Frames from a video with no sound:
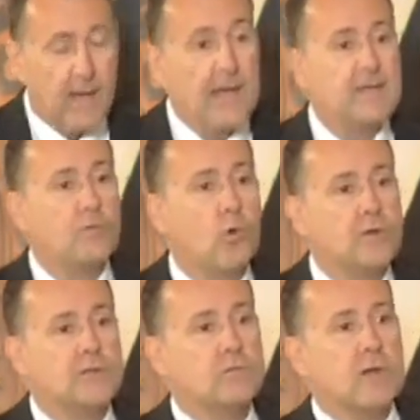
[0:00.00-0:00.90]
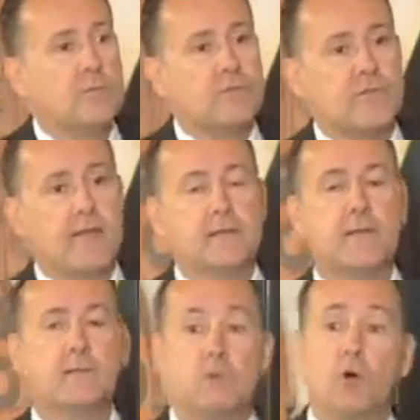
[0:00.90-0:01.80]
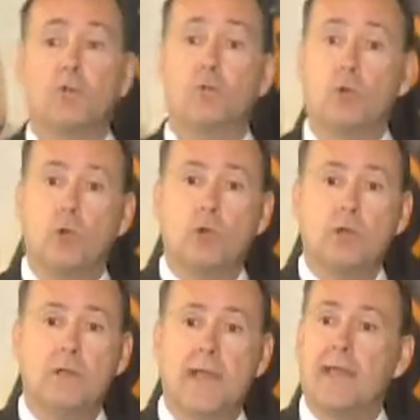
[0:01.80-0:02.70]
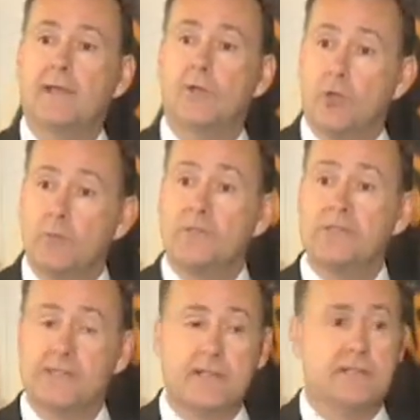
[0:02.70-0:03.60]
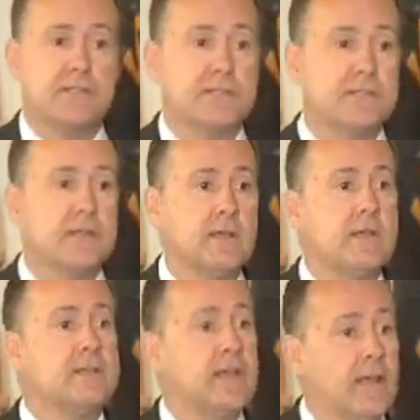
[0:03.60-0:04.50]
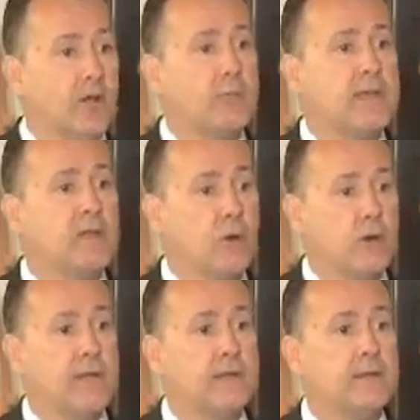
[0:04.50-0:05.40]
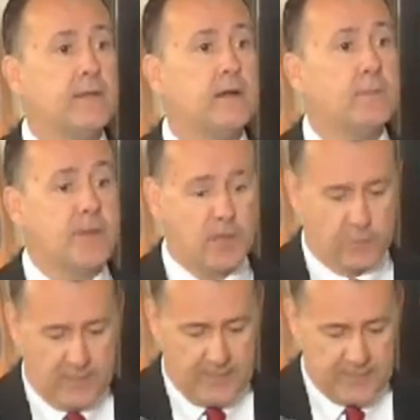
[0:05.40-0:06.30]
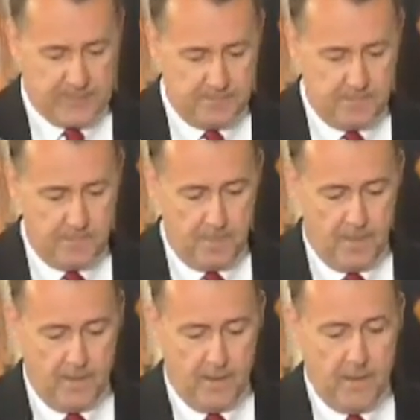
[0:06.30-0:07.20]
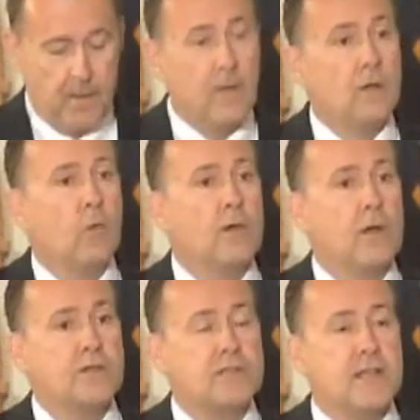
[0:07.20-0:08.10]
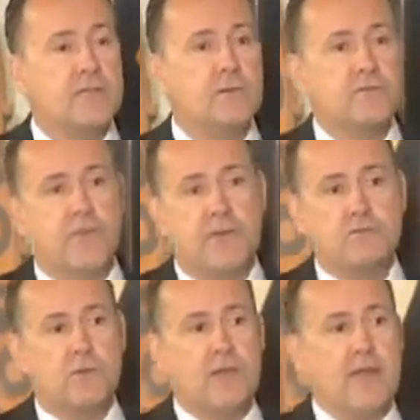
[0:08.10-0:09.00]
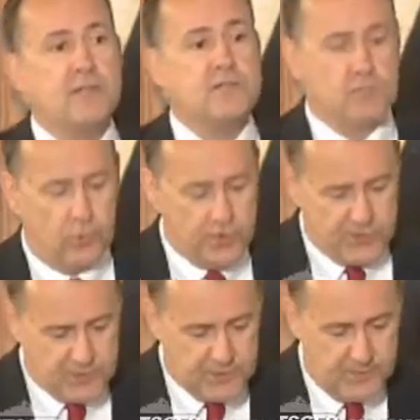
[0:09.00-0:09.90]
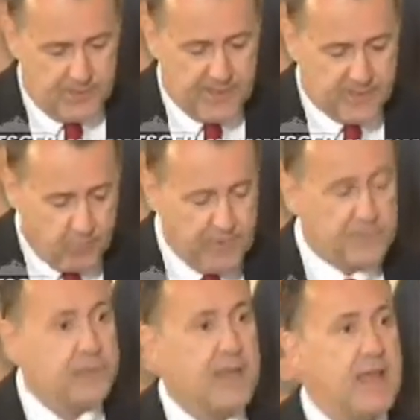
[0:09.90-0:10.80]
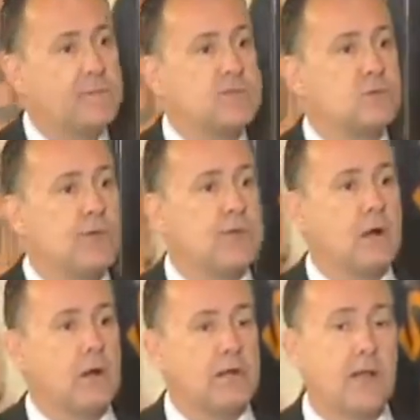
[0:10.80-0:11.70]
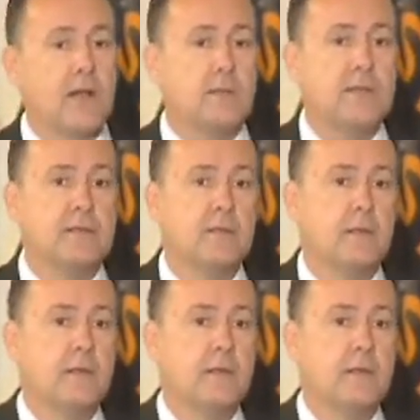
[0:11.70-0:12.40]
I have worked to represent both rural and urban citizens to help make Oregon a better place. When our state was faced with aging bridges that threatened to hamstring our economy,